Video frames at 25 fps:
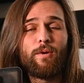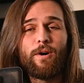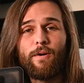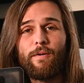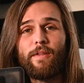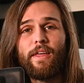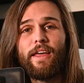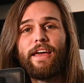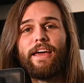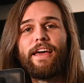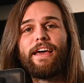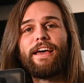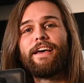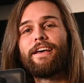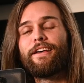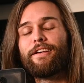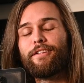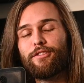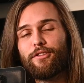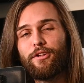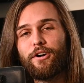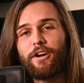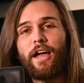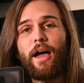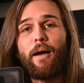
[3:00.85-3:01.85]
Well,
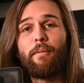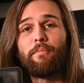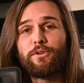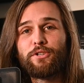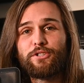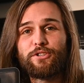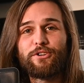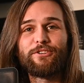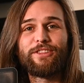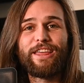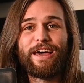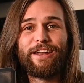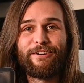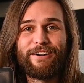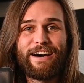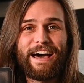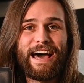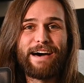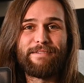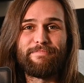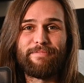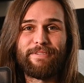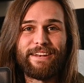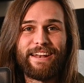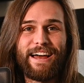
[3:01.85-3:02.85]
look, I'm sure that'll
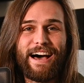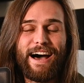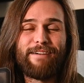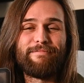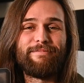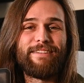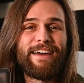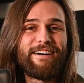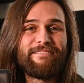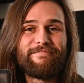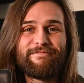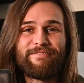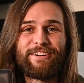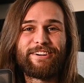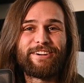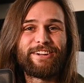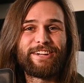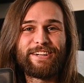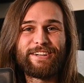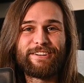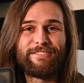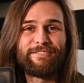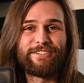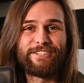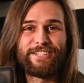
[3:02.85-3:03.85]
happen. I'm not very
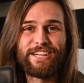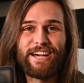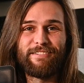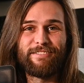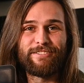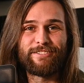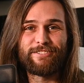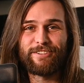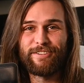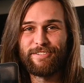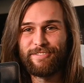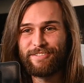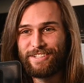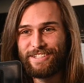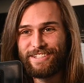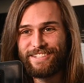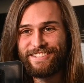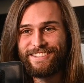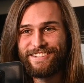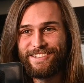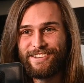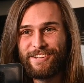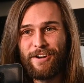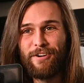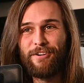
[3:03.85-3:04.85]
good with JavaScript.
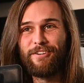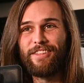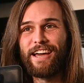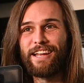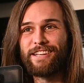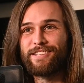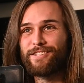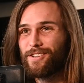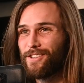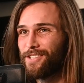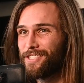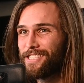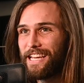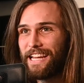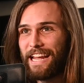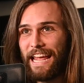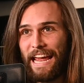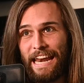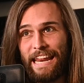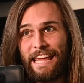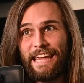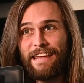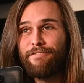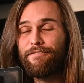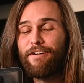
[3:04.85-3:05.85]
Just know that. So don't take
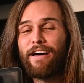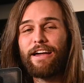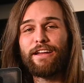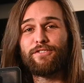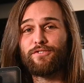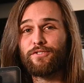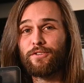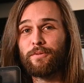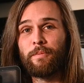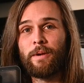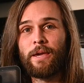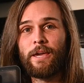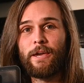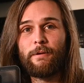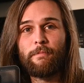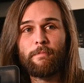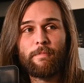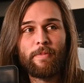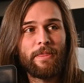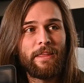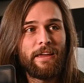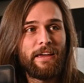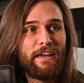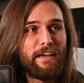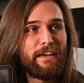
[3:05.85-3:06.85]
any advice from me.
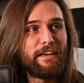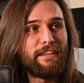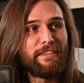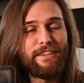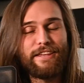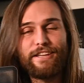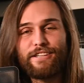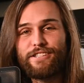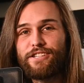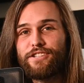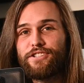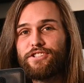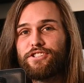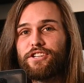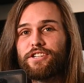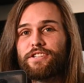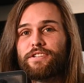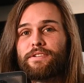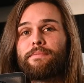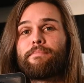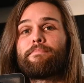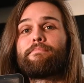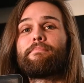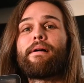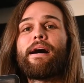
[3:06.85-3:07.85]
This is
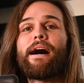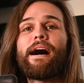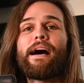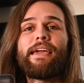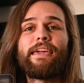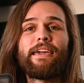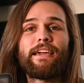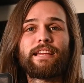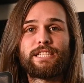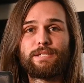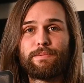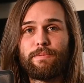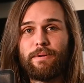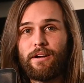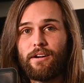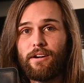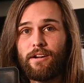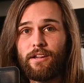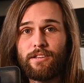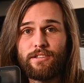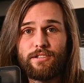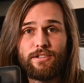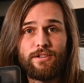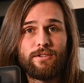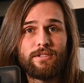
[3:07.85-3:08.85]
just my
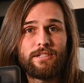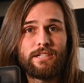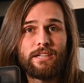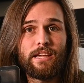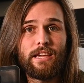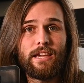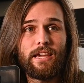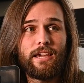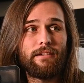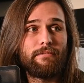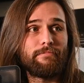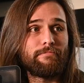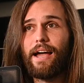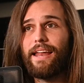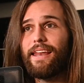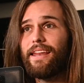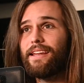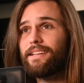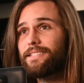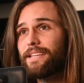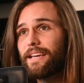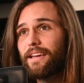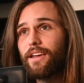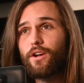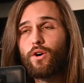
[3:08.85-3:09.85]
experience using it. I
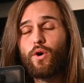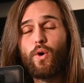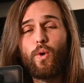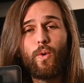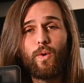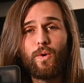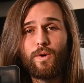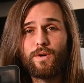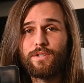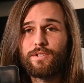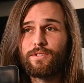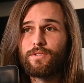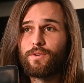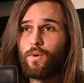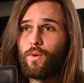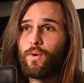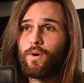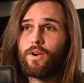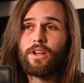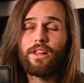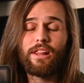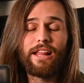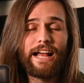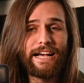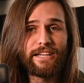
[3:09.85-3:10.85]
didn't take a course
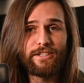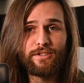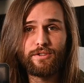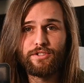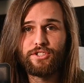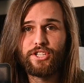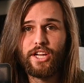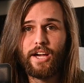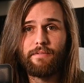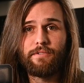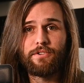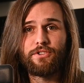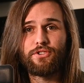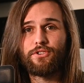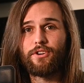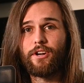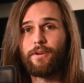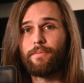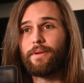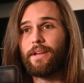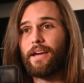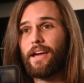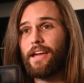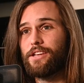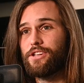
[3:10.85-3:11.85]
or class on
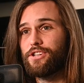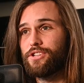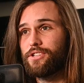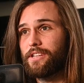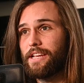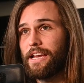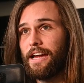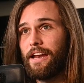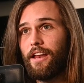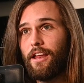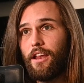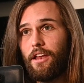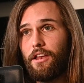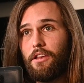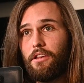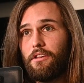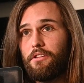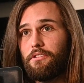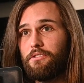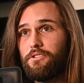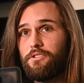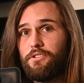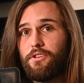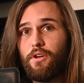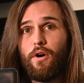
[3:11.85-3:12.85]
JavaScript. I just kind of
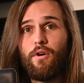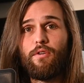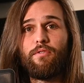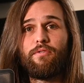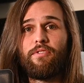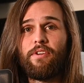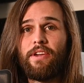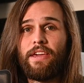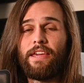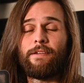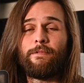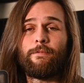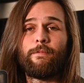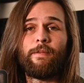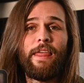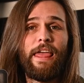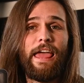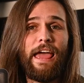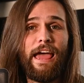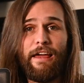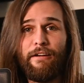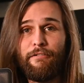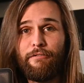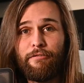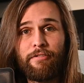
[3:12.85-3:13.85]
dove in
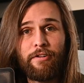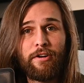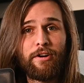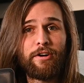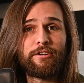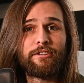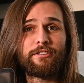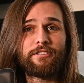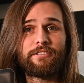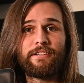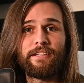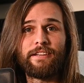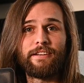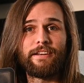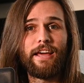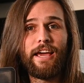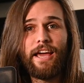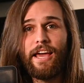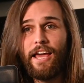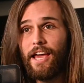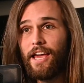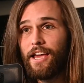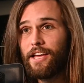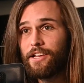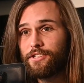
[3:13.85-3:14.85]
headfirst and
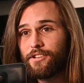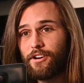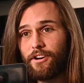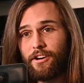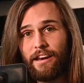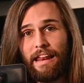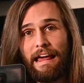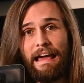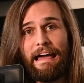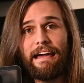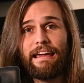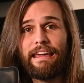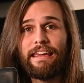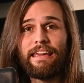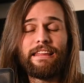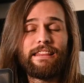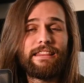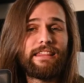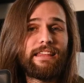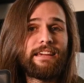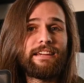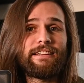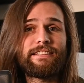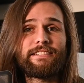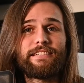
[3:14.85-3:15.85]
started hacking
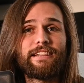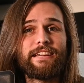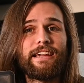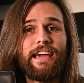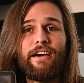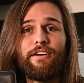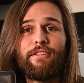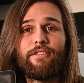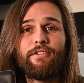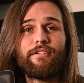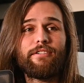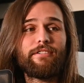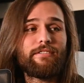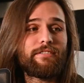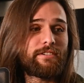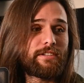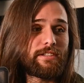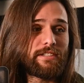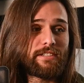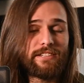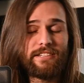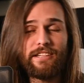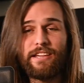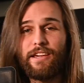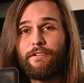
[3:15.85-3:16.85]
things together
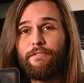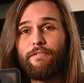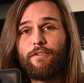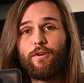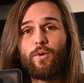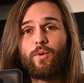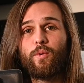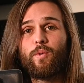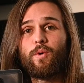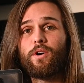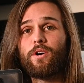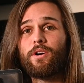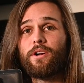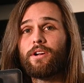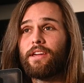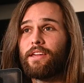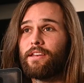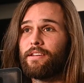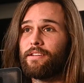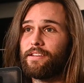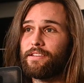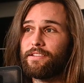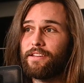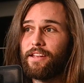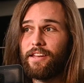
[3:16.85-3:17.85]
to see if it would work.
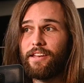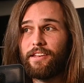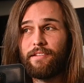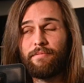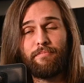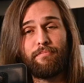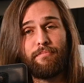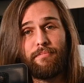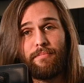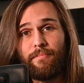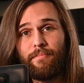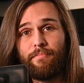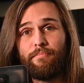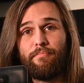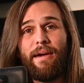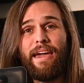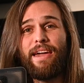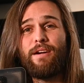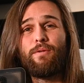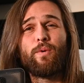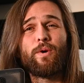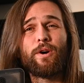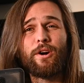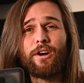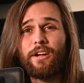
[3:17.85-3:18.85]
And it
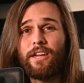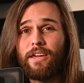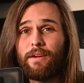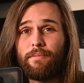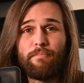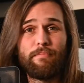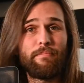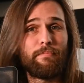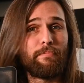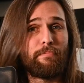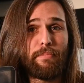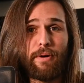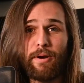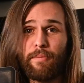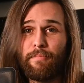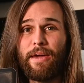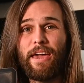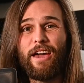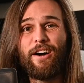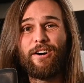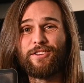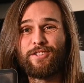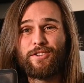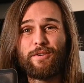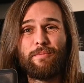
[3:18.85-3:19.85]
may work. But it
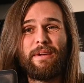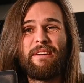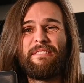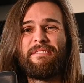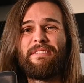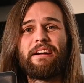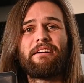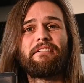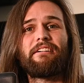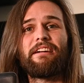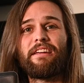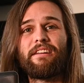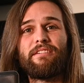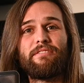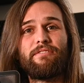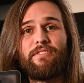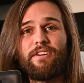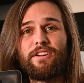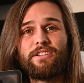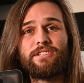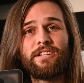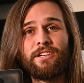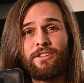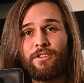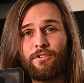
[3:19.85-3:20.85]
may also be very
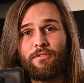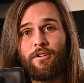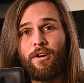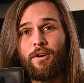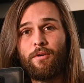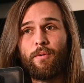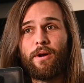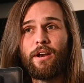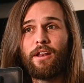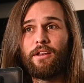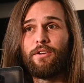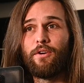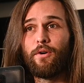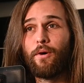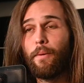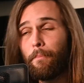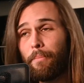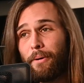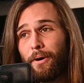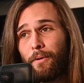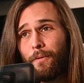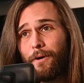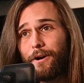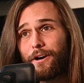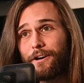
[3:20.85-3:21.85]
inefficient and the wrong way to do it,
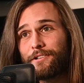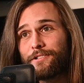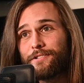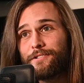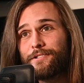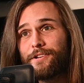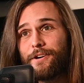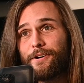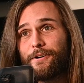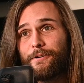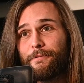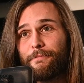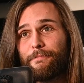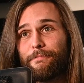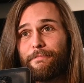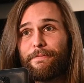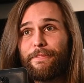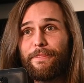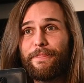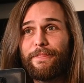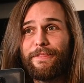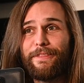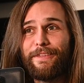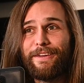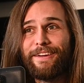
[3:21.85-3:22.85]
but it works. So,
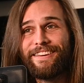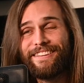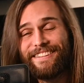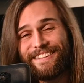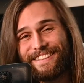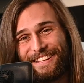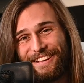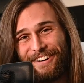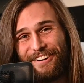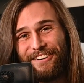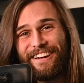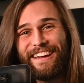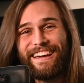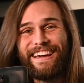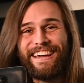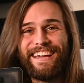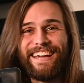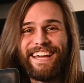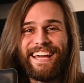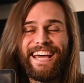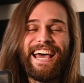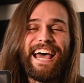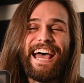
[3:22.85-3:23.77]
okay.